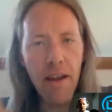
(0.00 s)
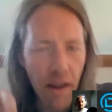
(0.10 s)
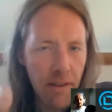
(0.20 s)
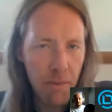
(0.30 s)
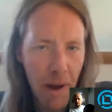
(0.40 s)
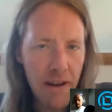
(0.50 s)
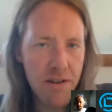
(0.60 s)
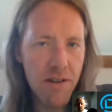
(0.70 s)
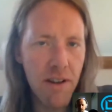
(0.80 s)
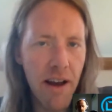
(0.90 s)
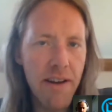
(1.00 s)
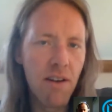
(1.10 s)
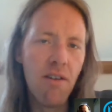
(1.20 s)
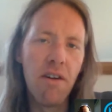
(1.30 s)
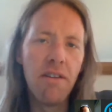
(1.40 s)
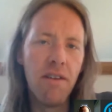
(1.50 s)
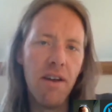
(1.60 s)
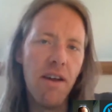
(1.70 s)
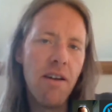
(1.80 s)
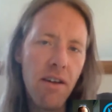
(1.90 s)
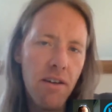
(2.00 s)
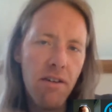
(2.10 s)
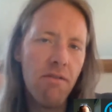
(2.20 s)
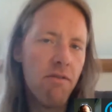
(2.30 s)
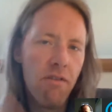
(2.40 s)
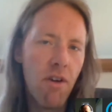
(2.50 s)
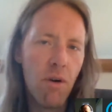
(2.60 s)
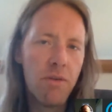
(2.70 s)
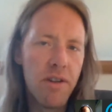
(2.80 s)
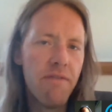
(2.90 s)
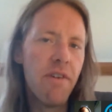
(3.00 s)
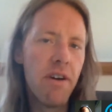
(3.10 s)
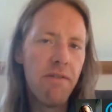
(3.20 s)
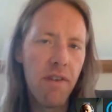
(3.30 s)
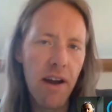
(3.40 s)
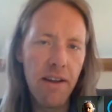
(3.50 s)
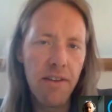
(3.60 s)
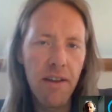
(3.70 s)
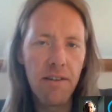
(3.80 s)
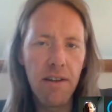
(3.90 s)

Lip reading: you start, it's about just gliding along, isn't it? And you can do rolls and inverted flight.